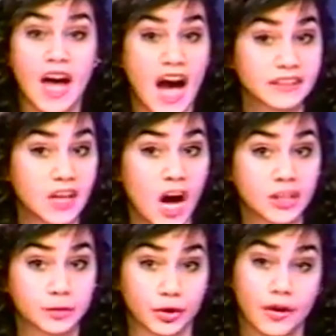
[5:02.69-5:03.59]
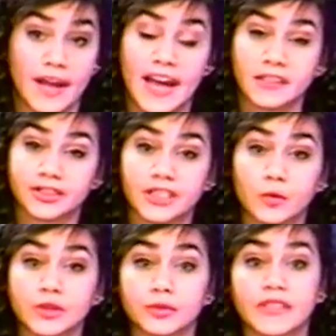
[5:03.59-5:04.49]
At the hospital, Anderson
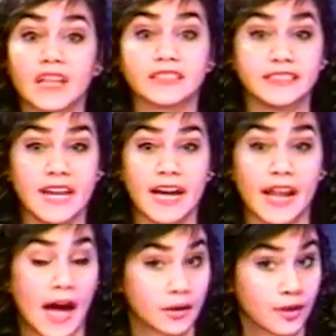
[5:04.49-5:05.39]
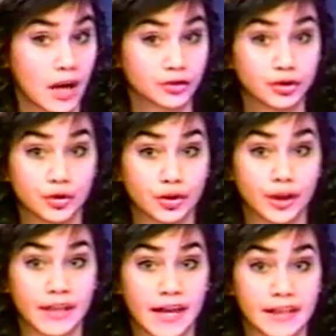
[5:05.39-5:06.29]
was pronounced dead at around
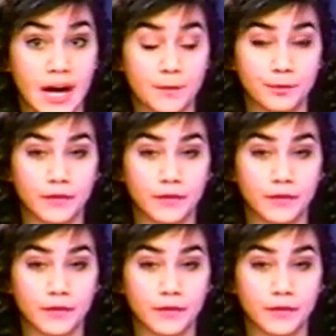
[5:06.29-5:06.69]
2:30 a.m.